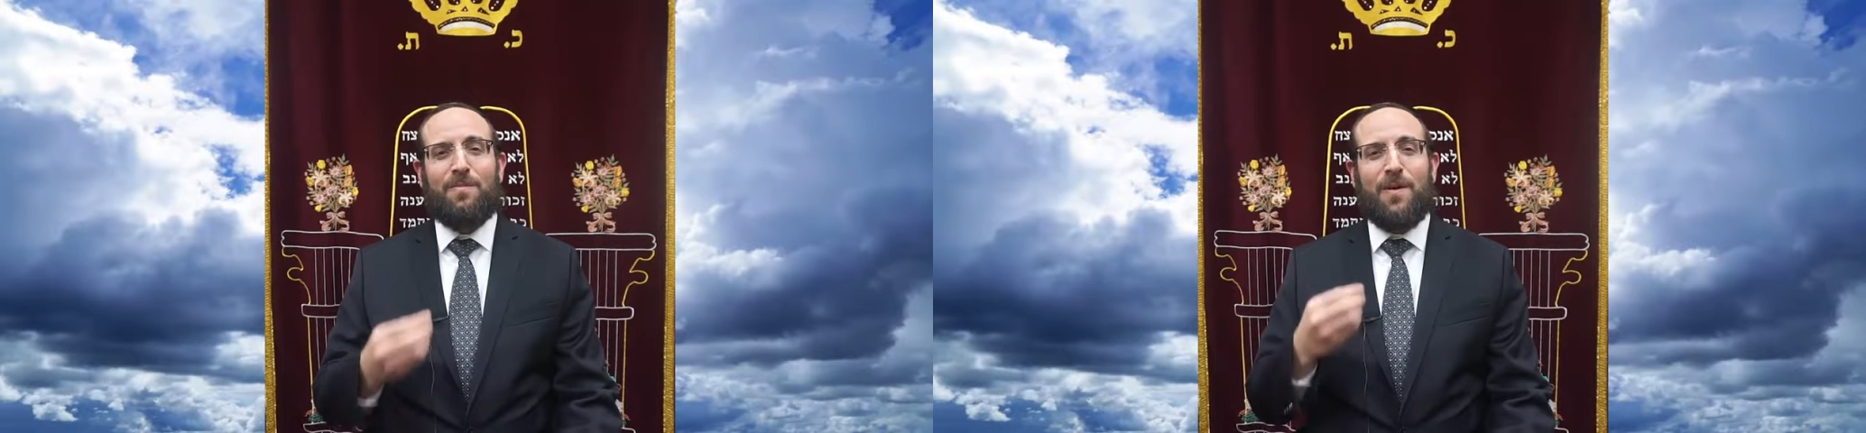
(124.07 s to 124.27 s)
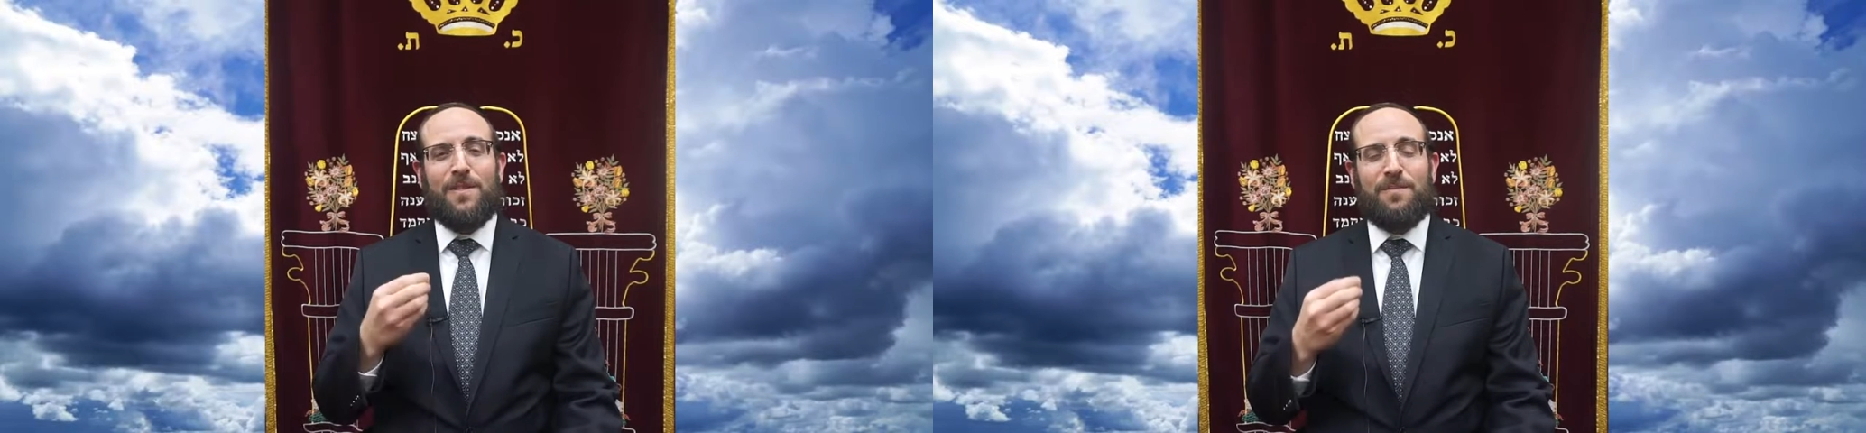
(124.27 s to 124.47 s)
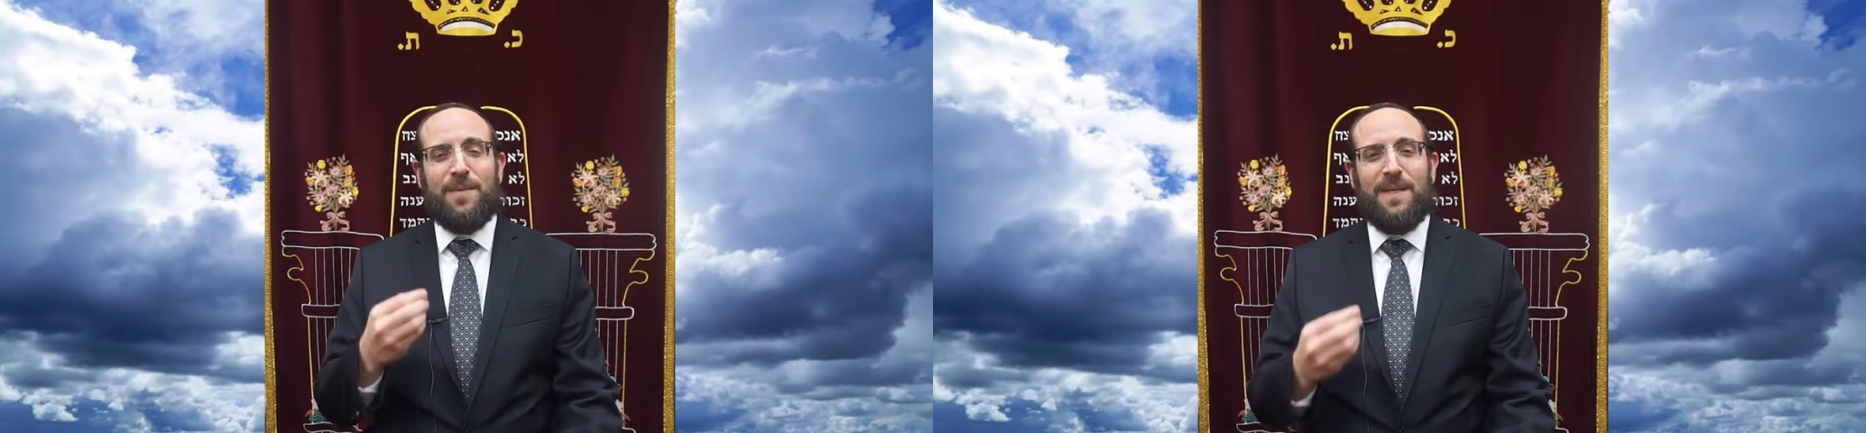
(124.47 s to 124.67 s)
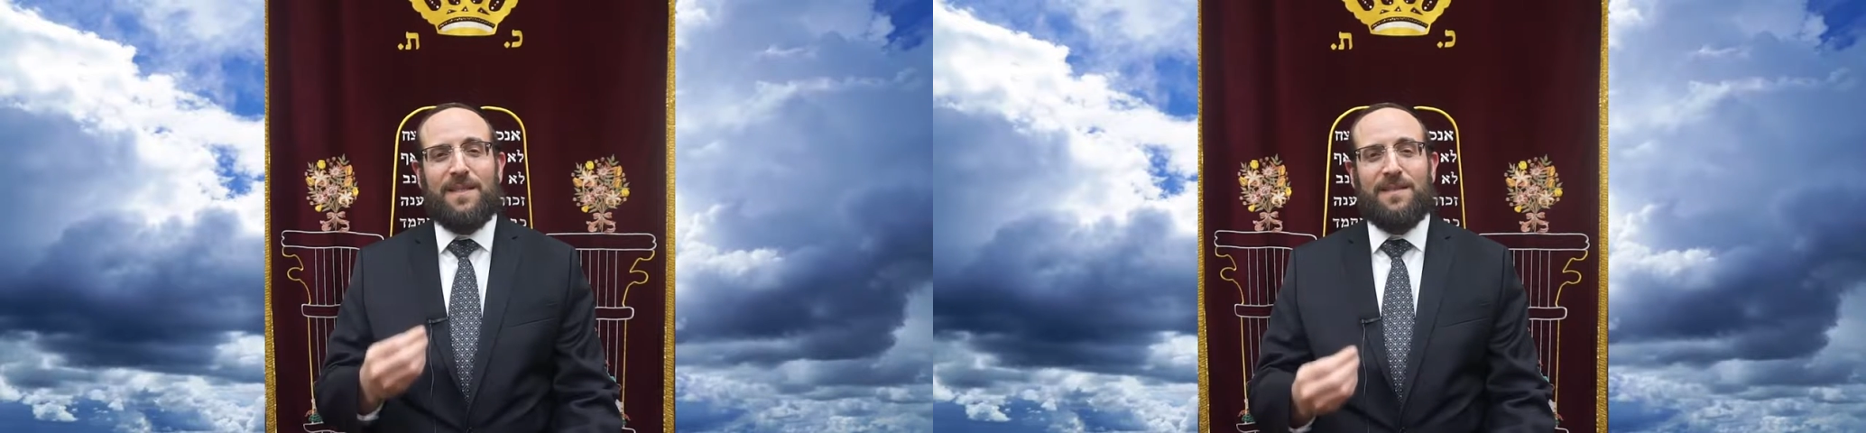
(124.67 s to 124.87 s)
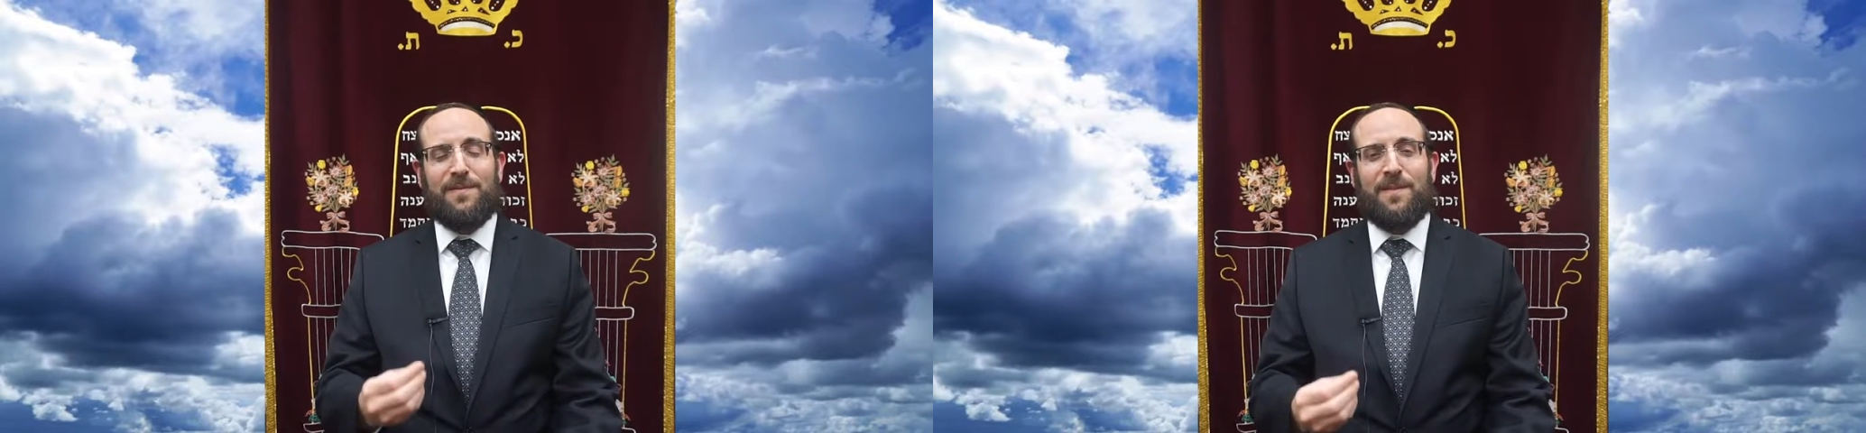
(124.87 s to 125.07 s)
most
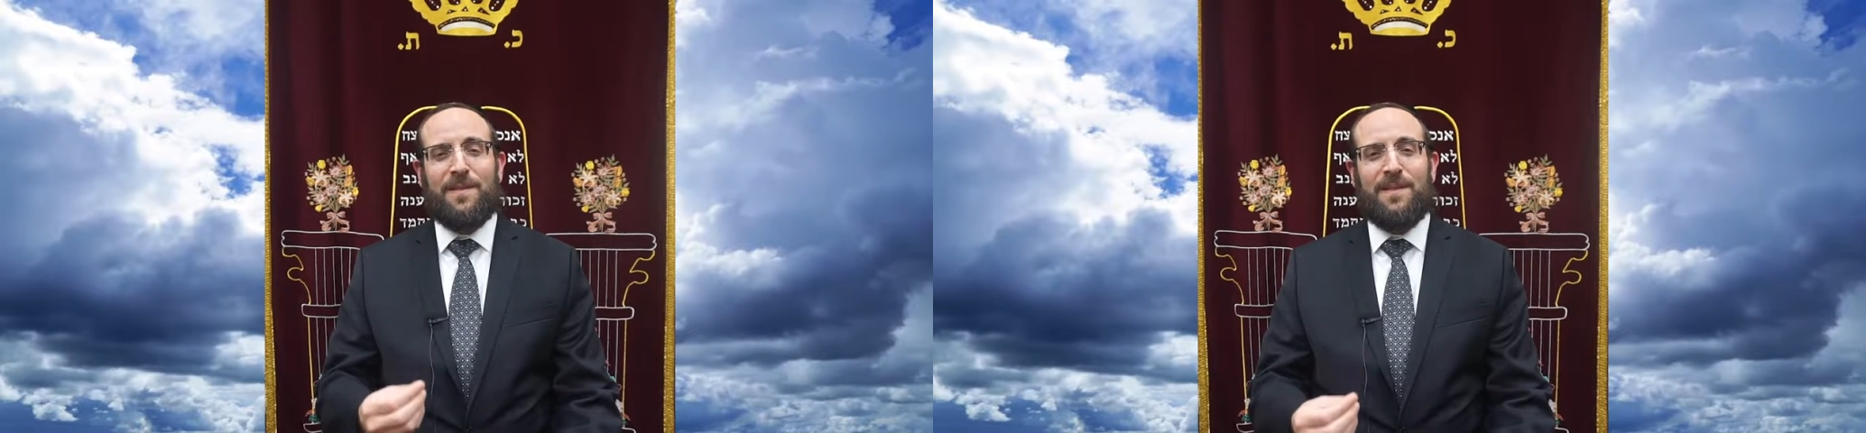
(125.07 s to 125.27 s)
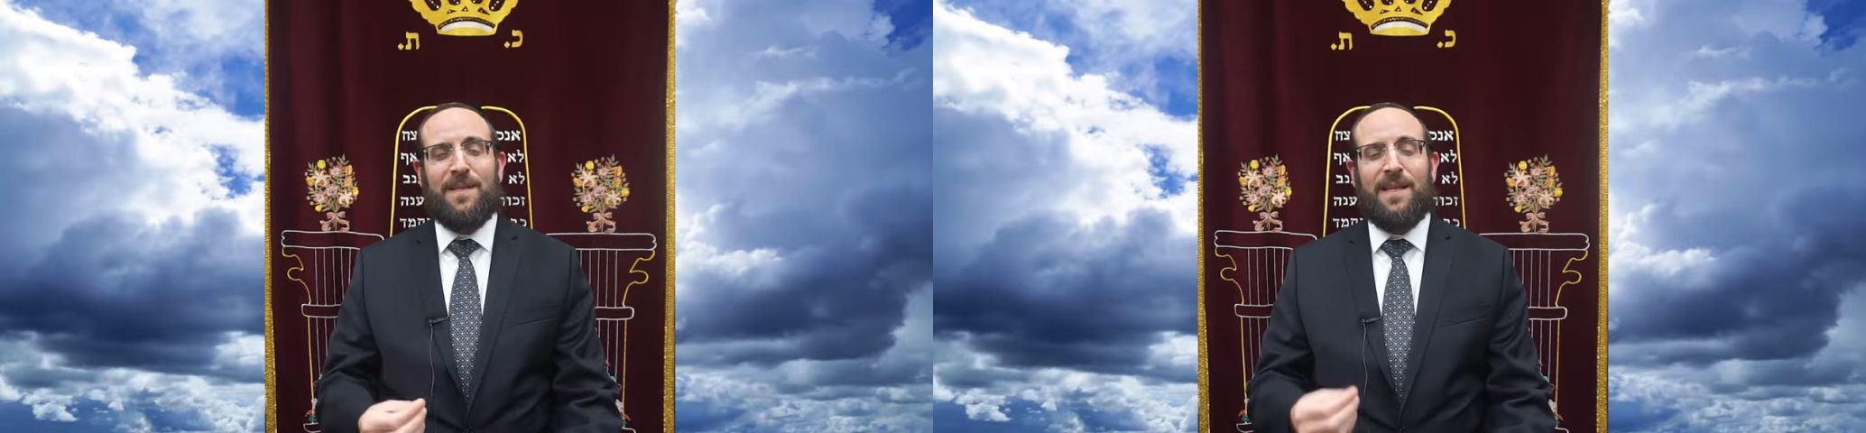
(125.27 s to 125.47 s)
peaceful,